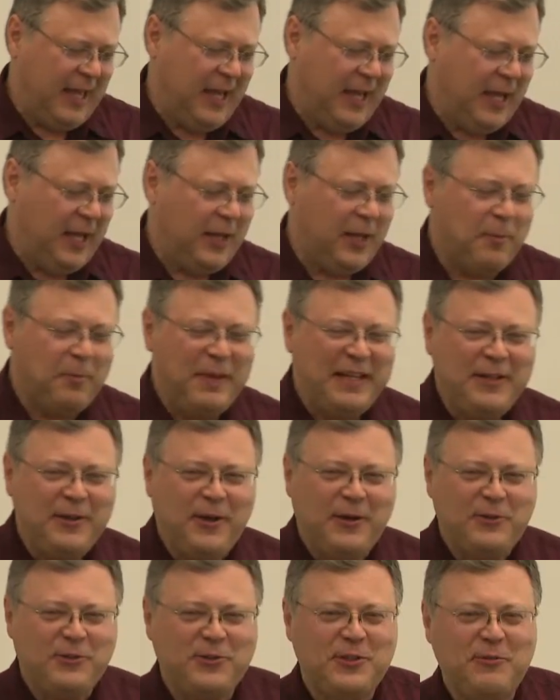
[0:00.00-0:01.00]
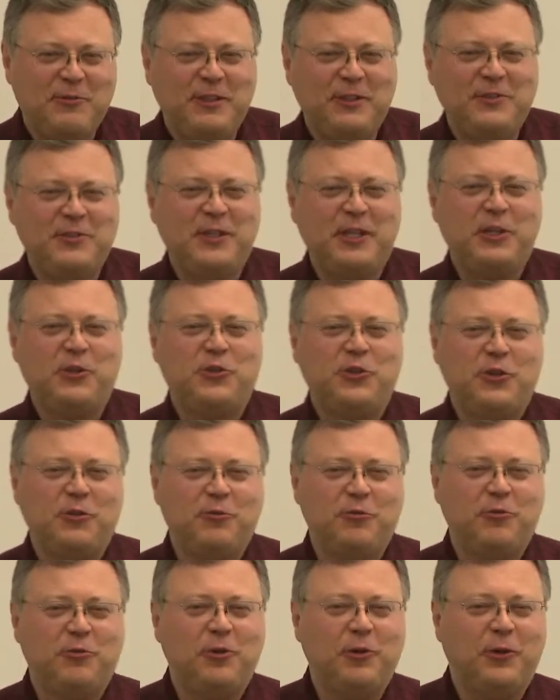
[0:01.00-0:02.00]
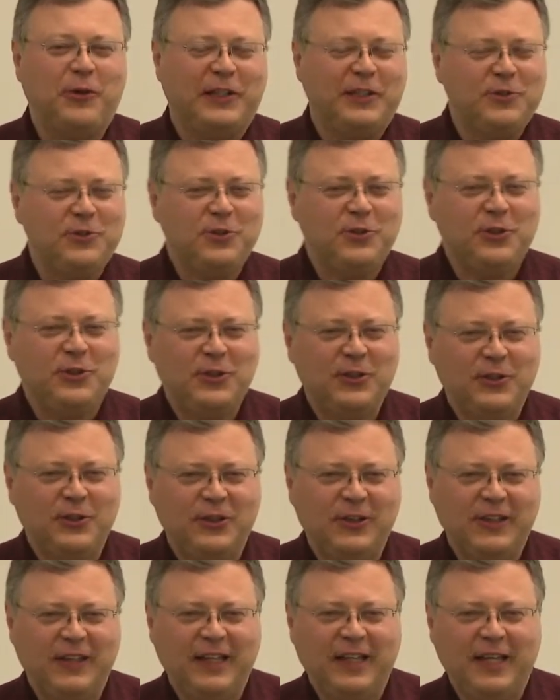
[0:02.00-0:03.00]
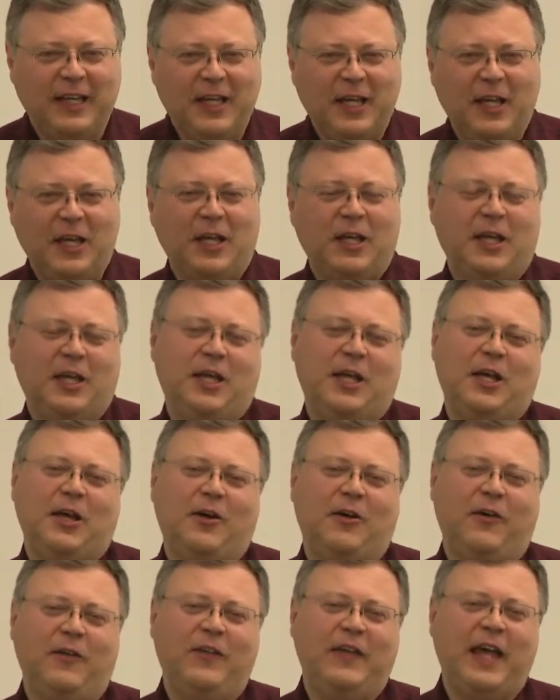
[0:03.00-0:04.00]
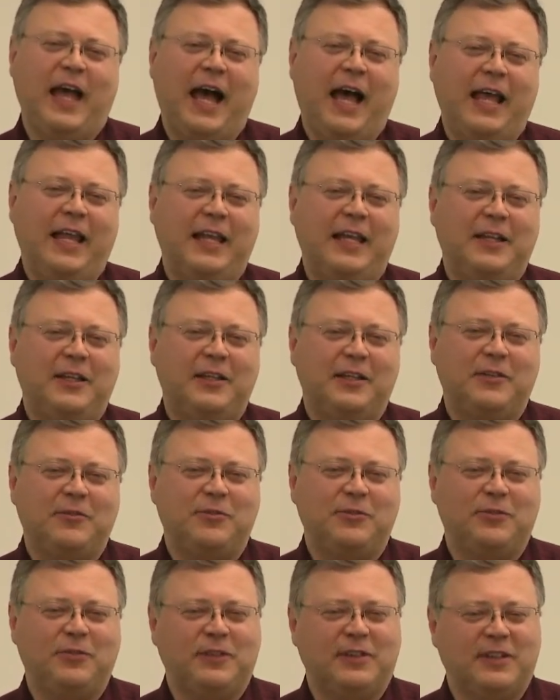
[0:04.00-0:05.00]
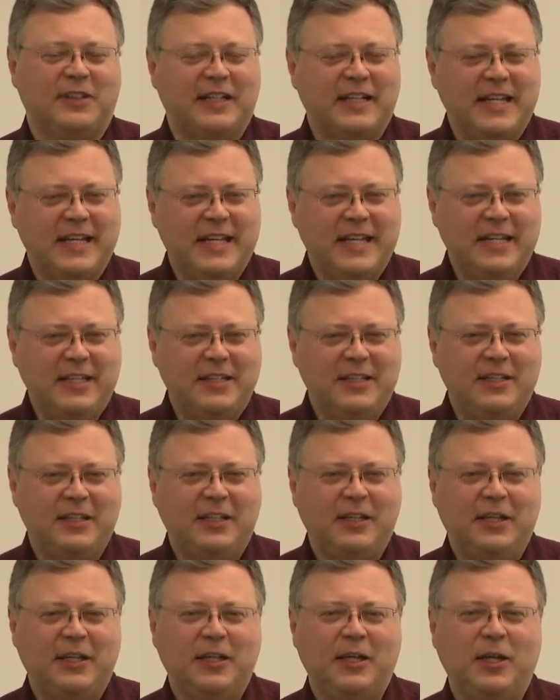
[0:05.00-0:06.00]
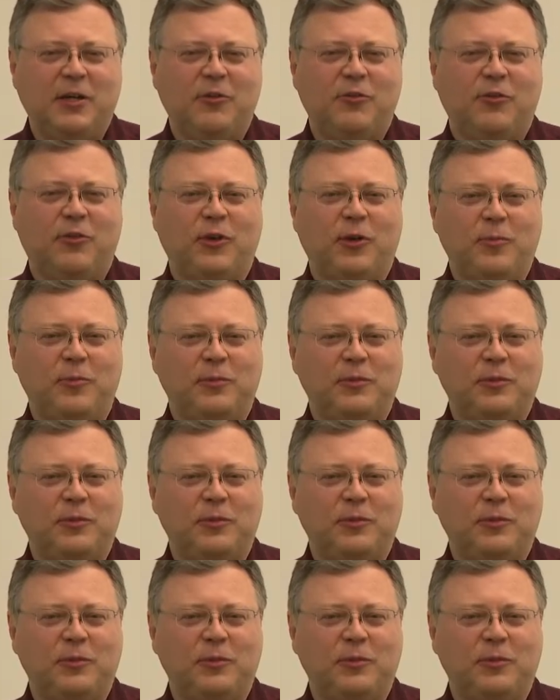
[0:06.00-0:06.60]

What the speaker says: The Minoan civilization flourished on the island of Crete from